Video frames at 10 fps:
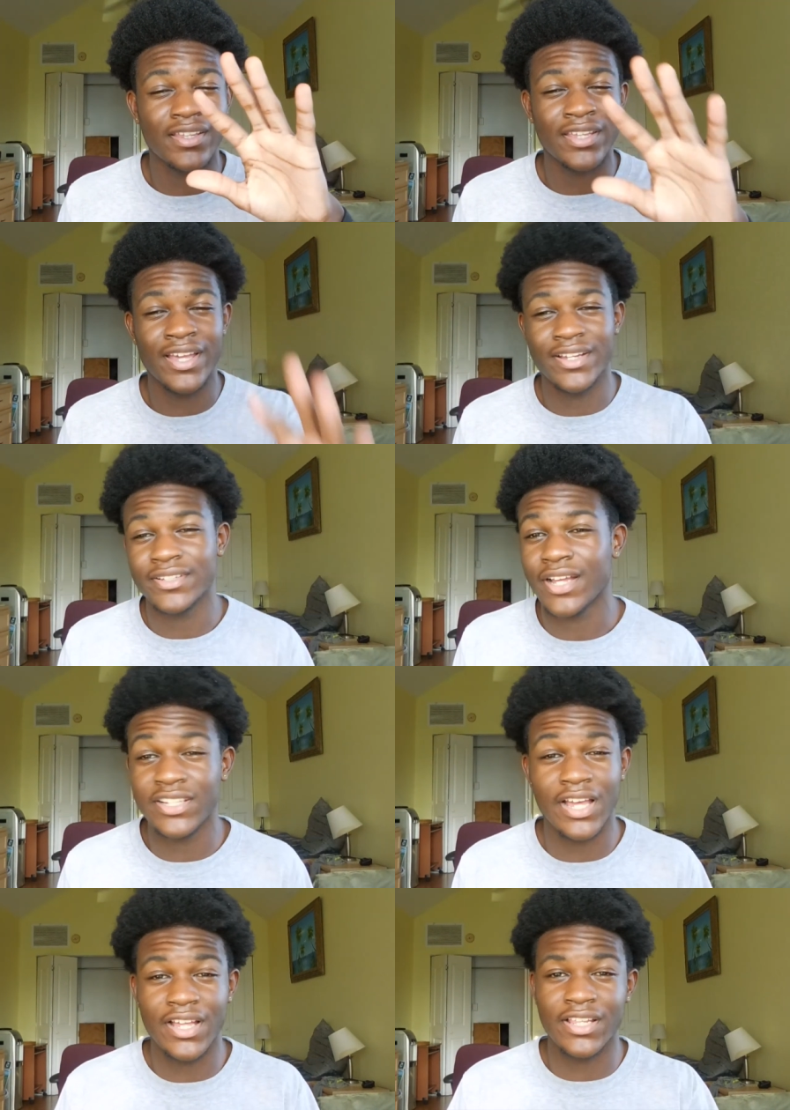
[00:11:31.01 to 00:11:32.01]
yeah
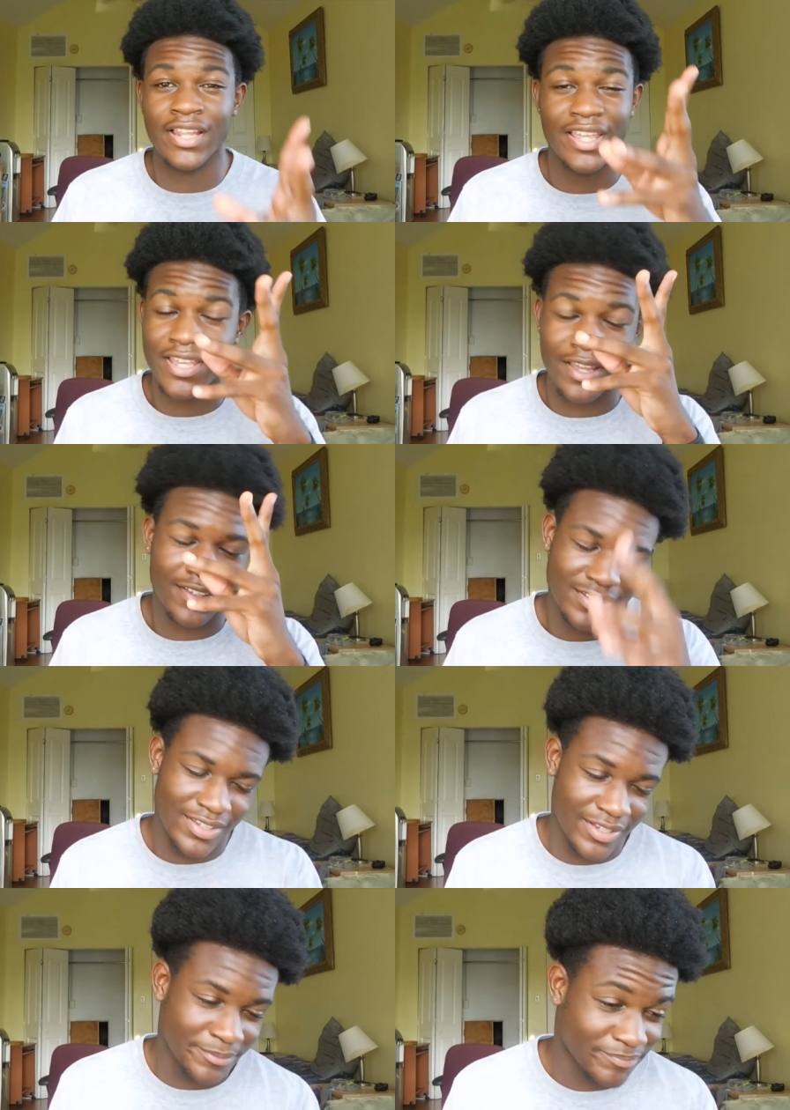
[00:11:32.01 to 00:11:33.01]
I, I like
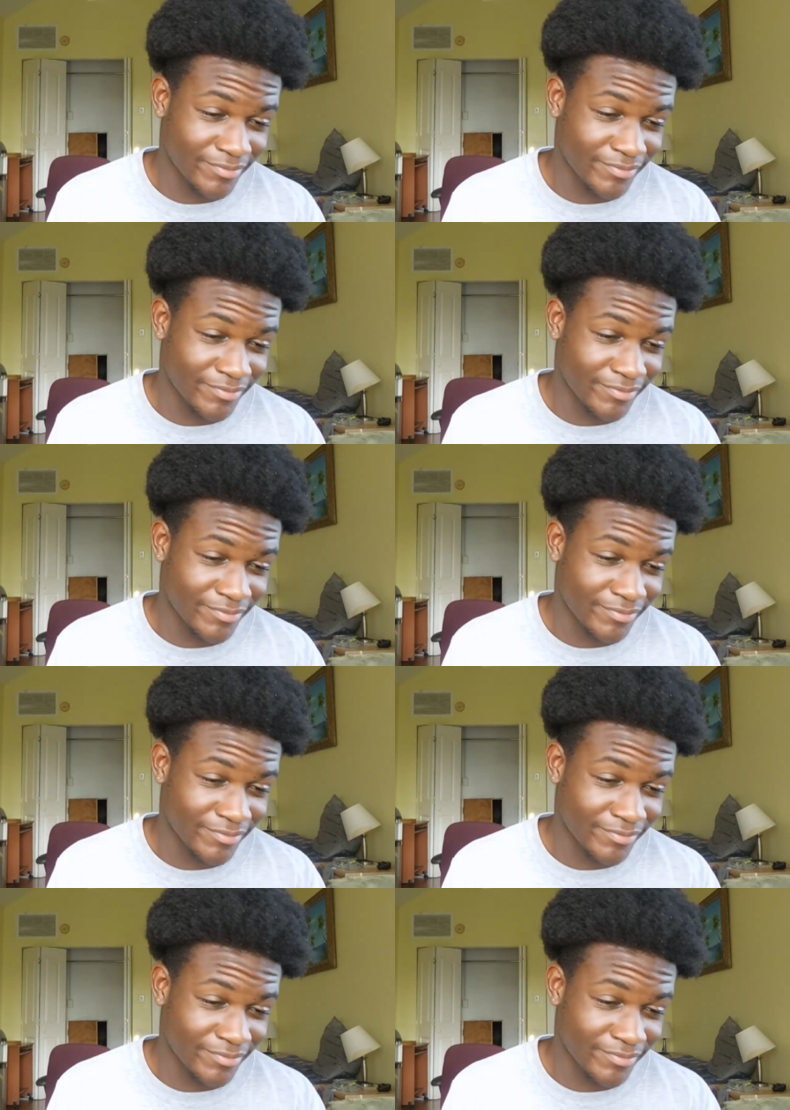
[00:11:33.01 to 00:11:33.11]
yeah.